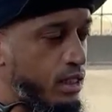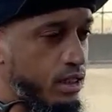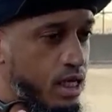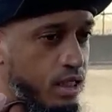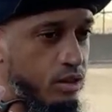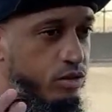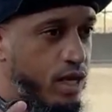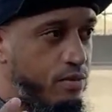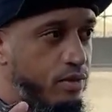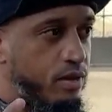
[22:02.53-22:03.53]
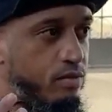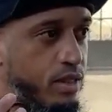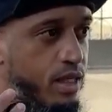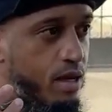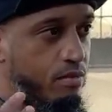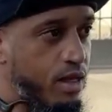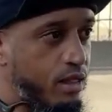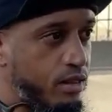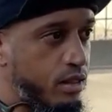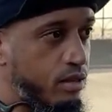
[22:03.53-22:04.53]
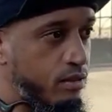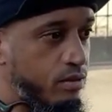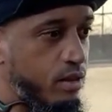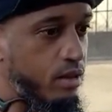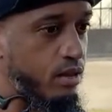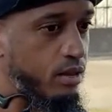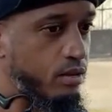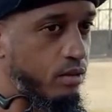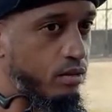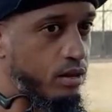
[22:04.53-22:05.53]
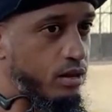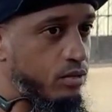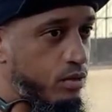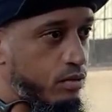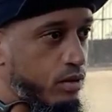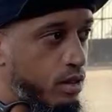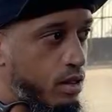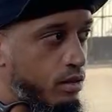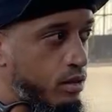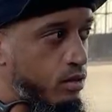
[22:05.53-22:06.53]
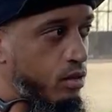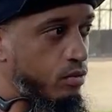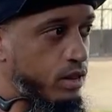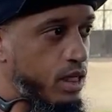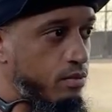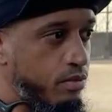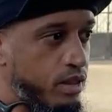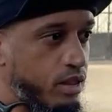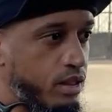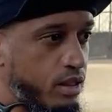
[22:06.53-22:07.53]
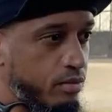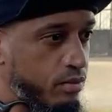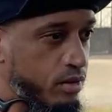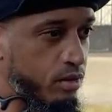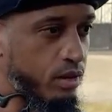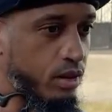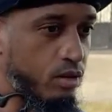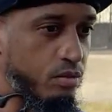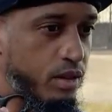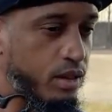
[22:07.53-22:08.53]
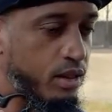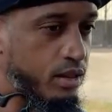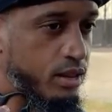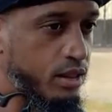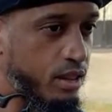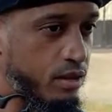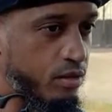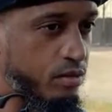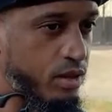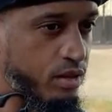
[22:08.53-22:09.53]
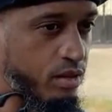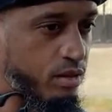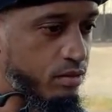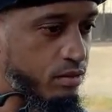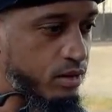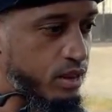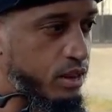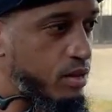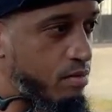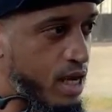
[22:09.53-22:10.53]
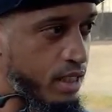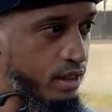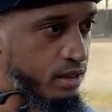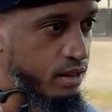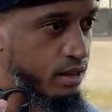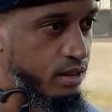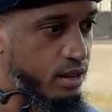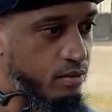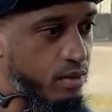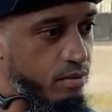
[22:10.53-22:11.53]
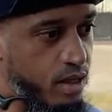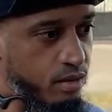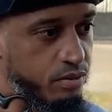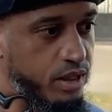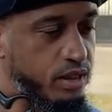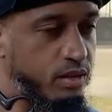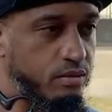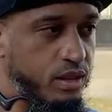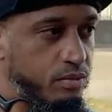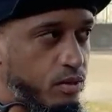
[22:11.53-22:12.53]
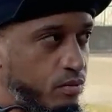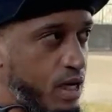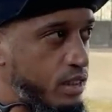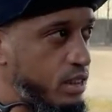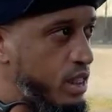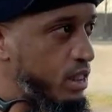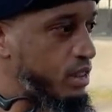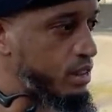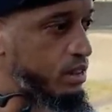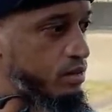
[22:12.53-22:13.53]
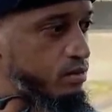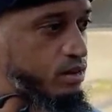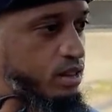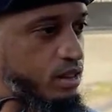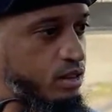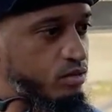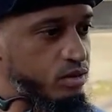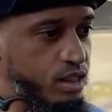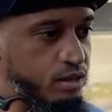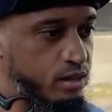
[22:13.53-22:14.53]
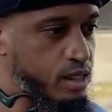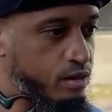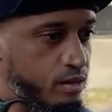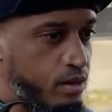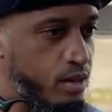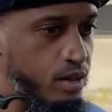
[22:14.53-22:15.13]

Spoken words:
and it's kind of trapping them in that mindset of, you know, this is what we are and this is all we can be. And, you know, a little bit. It's just a little bit of systematic, in my mind, oppression of people watching that. You know what I'm saying? Like, you try to